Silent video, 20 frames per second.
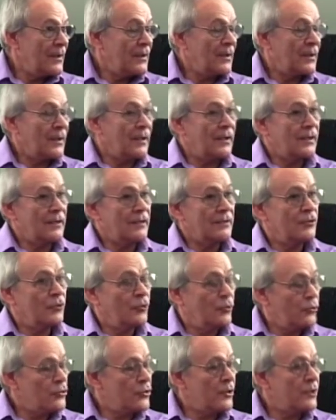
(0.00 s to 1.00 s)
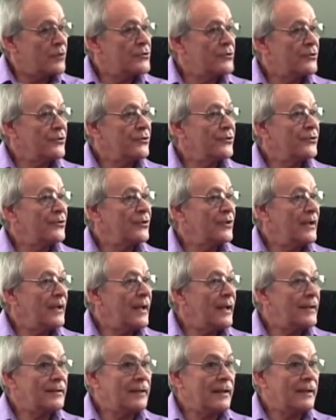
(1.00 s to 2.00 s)
2 churches. It
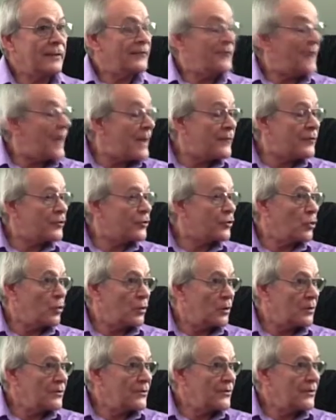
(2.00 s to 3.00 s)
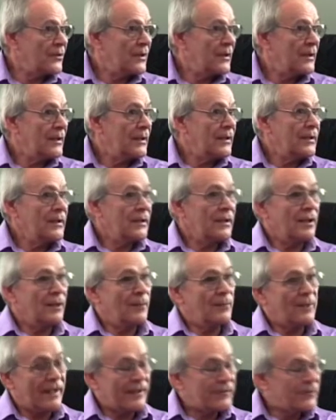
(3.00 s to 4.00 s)
had like 5 stores,
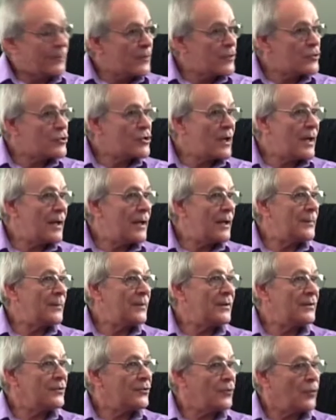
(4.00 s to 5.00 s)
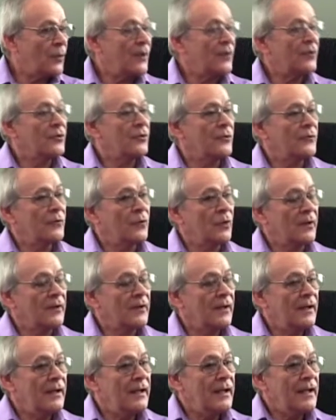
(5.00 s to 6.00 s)
blacksmith shop, and so on and so
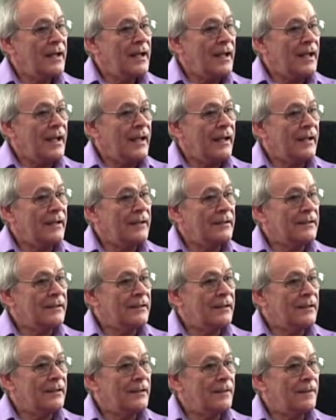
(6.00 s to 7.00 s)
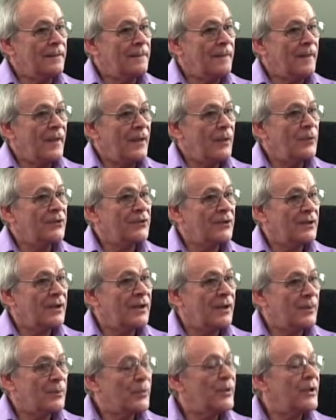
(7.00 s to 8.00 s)
forth. And it was
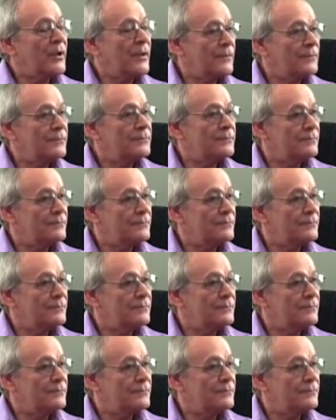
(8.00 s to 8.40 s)
a pretty